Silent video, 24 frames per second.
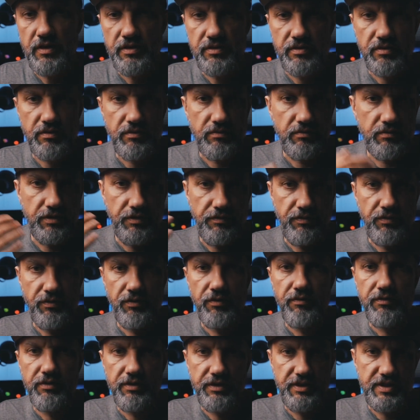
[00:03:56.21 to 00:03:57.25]
So if
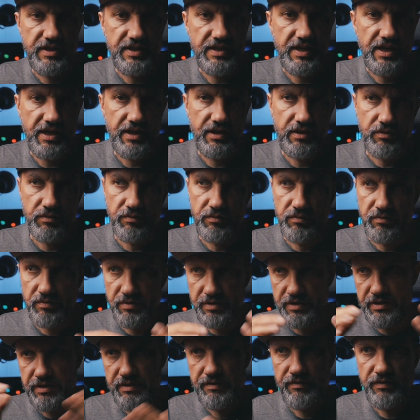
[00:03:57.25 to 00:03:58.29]
you will decide to
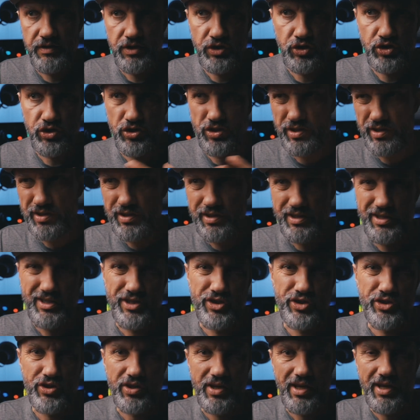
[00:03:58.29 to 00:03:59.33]
switch
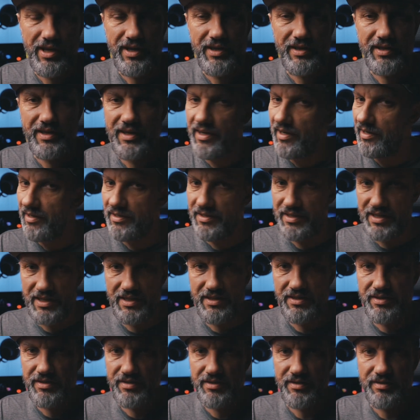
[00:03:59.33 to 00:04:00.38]
niche later,
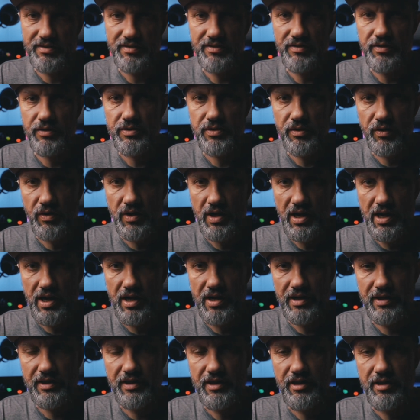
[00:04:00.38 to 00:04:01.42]
that's not so
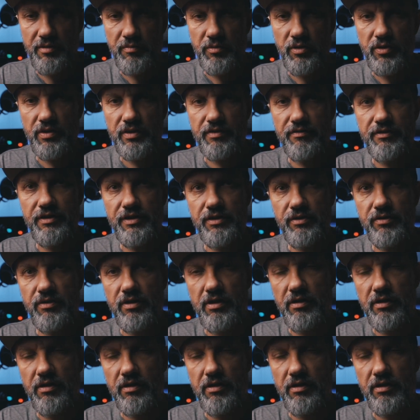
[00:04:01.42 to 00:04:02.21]
hard anymore when you